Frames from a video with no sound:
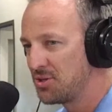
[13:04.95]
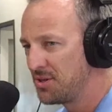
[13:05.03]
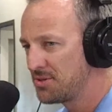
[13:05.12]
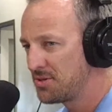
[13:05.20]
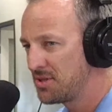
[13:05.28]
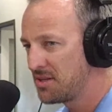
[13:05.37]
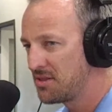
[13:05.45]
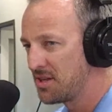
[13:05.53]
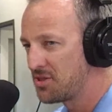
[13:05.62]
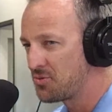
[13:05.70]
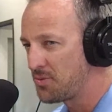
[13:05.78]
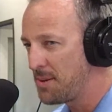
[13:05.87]
so those are the,
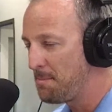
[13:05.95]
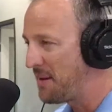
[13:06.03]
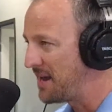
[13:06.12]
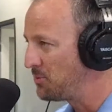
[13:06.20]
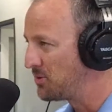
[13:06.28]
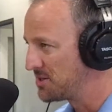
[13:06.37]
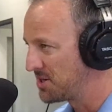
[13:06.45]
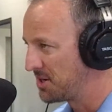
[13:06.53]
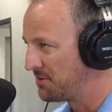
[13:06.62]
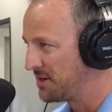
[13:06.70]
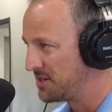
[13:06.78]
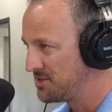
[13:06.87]
the three main ones you're
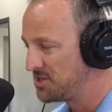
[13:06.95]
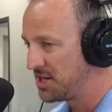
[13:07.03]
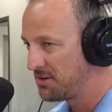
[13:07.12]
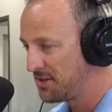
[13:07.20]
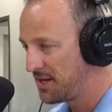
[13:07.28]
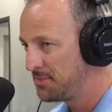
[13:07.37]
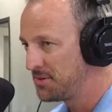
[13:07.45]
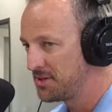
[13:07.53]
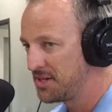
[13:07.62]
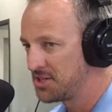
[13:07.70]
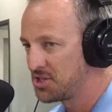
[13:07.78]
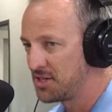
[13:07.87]
going to run into. General
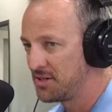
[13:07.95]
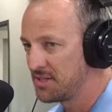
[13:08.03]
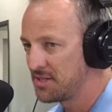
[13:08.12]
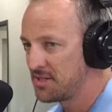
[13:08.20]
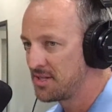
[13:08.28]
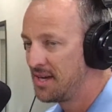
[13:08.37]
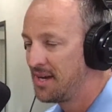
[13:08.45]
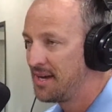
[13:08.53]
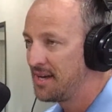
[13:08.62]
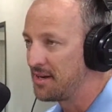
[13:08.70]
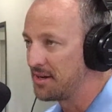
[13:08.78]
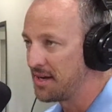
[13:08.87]
liability insurance,
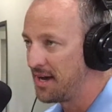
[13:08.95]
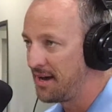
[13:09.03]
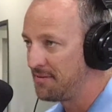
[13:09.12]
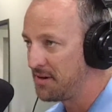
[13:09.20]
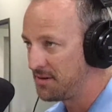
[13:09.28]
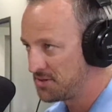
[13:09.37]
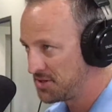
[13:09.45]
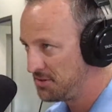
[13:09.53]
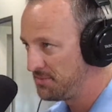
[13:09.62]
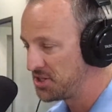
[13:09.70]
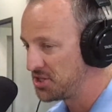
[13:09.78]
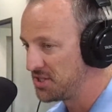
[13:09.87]
you're going to have errors and
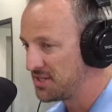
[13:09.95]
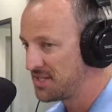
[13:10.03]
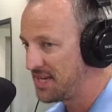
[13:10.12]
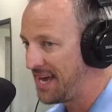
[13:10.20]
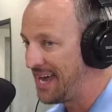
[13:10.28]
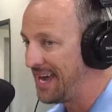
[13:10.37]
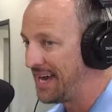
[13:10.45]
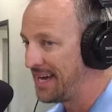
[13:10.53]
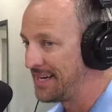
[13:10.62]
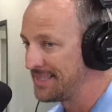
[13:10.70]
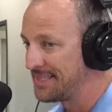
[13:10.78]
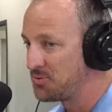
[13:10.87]
omissions,
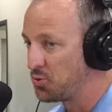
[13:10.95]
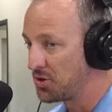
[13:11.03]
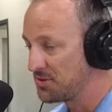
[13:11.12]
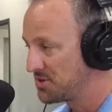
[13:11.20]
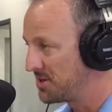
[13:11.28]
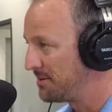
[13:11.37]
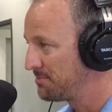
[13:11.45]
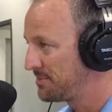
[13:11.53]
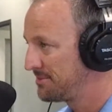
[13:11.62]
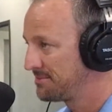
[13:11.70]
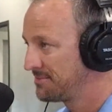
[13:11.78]
and workers' comp.